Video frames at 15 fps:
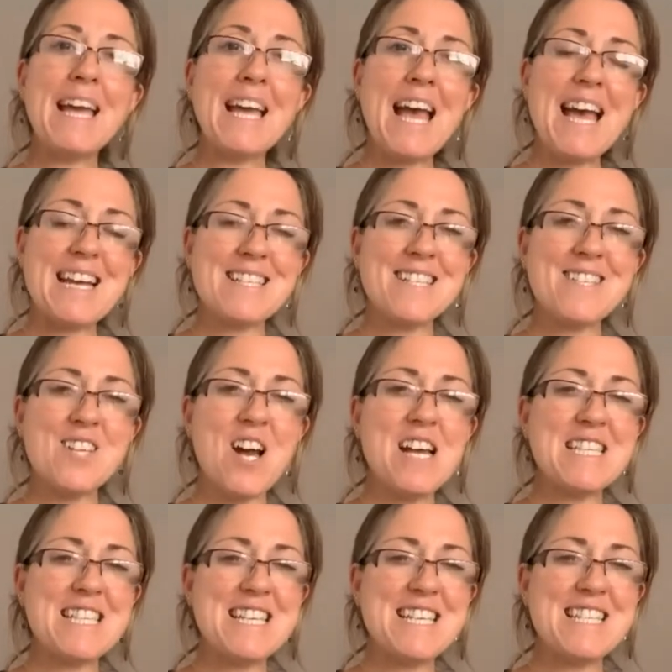
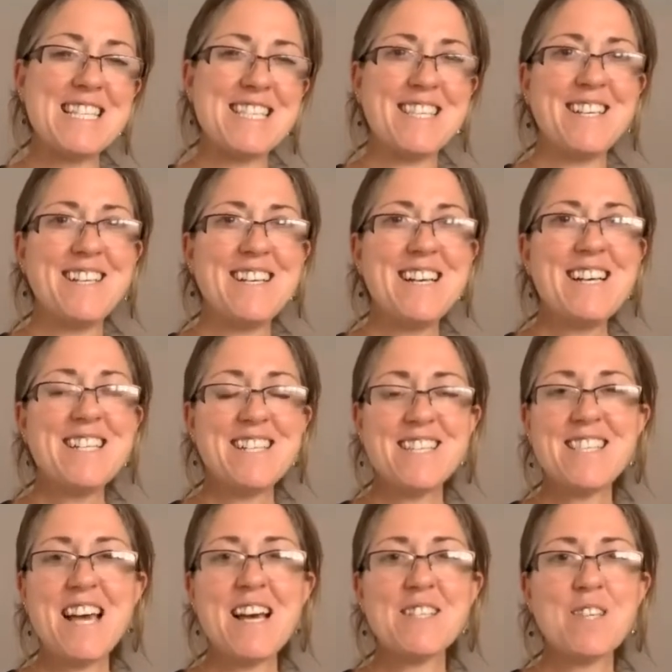exercises to
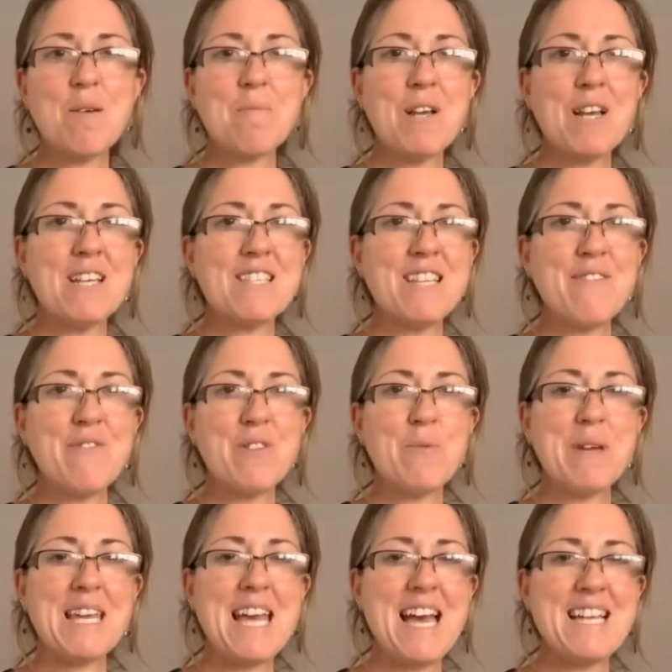set us up nicely for the
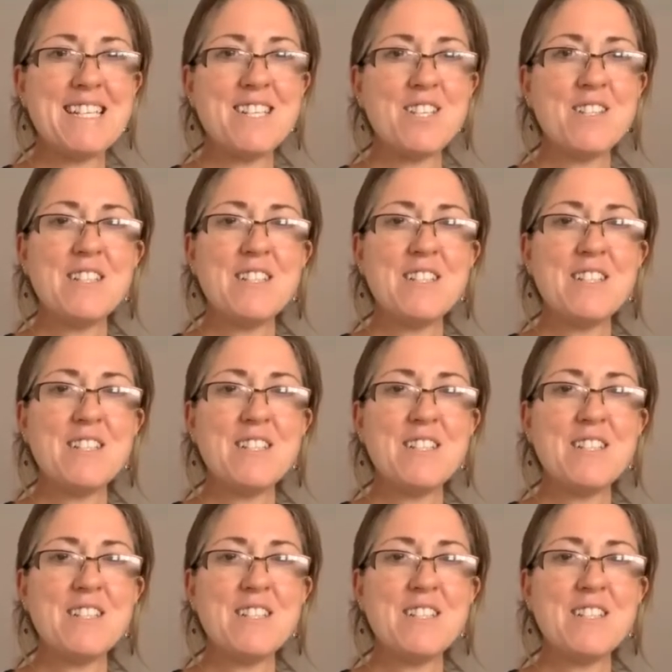weekend.